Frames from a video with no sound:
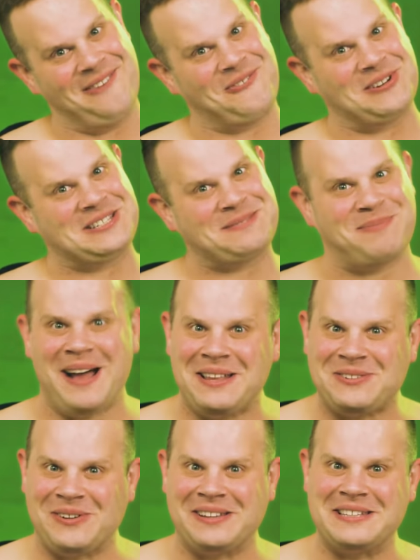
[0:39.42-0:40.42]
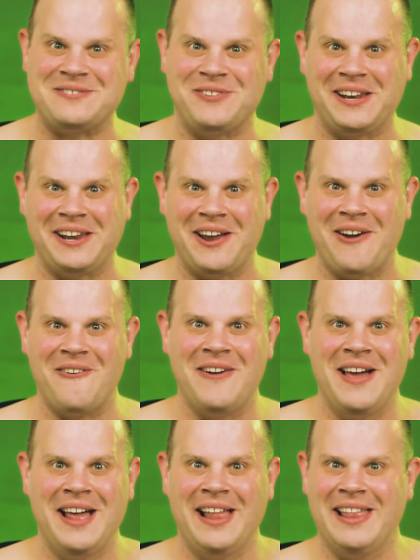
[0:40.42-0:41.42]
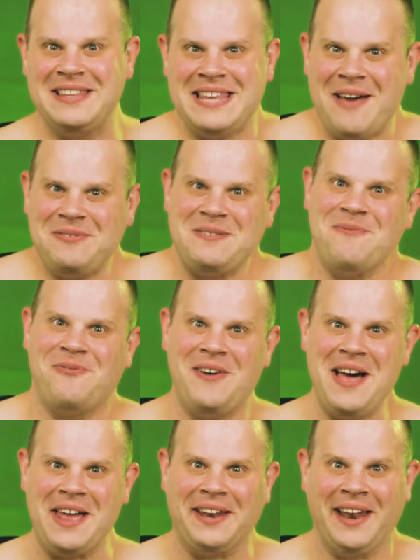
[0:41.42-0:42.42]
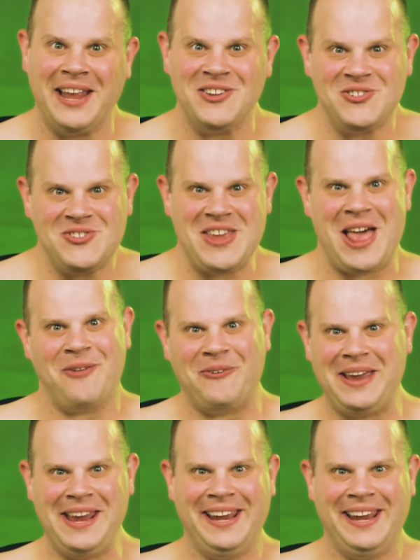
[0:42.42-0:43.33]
for sponsoring this video. Let's have some fun, shall we?